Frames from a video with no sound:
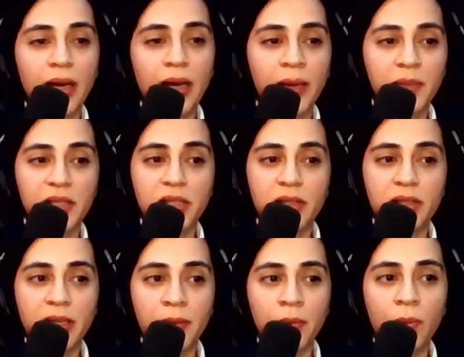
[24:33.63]
I'm teaching
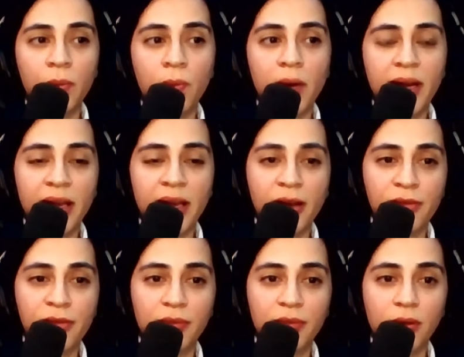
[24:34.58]
them what I have
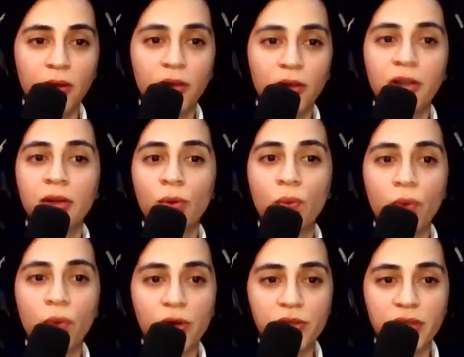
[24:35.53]
learned
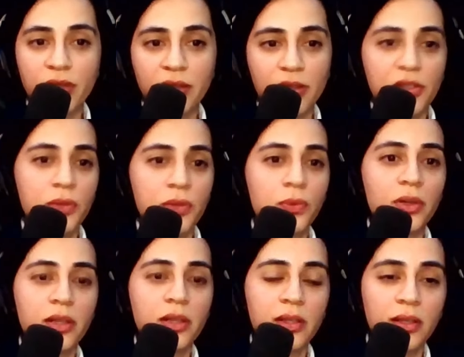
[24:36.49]
works and doesn't
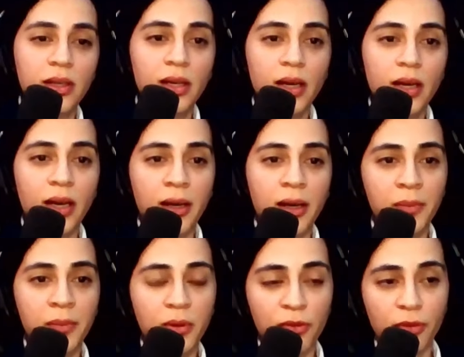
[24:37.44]
work,
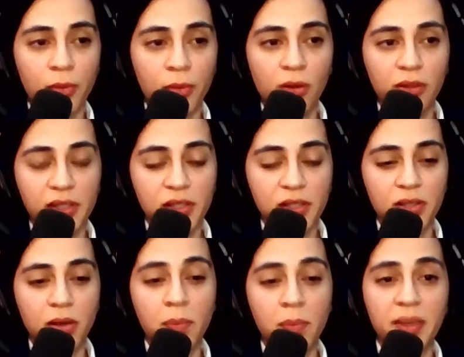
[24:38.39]
from all these
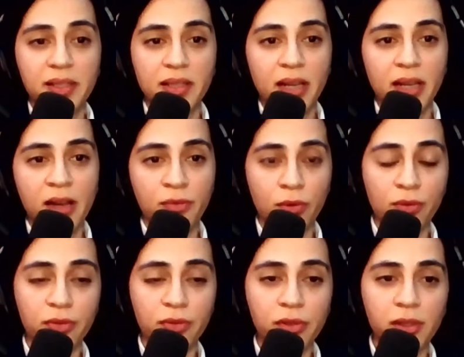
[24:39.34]
companies that I have
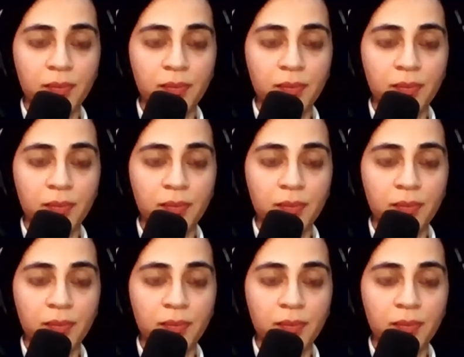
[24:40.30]
worked for,